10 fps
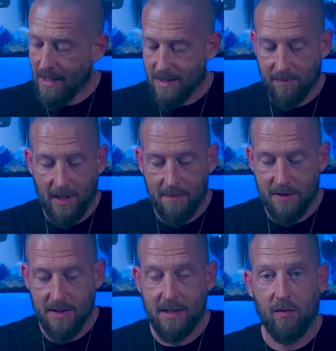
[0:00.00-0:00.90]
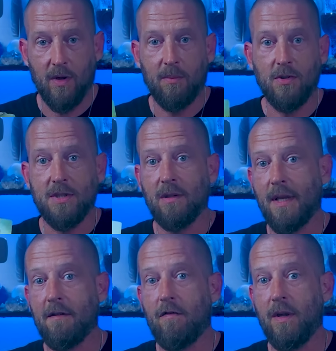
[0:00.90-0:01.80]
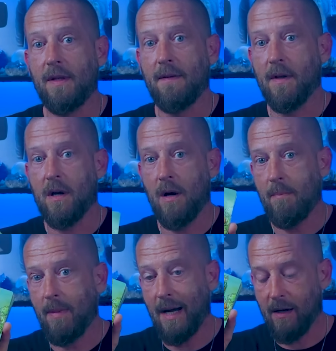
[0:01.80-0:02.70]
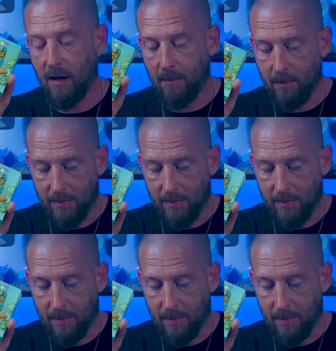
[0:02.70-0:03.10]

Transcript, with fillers: Sometimes this can represent like filling the cup back up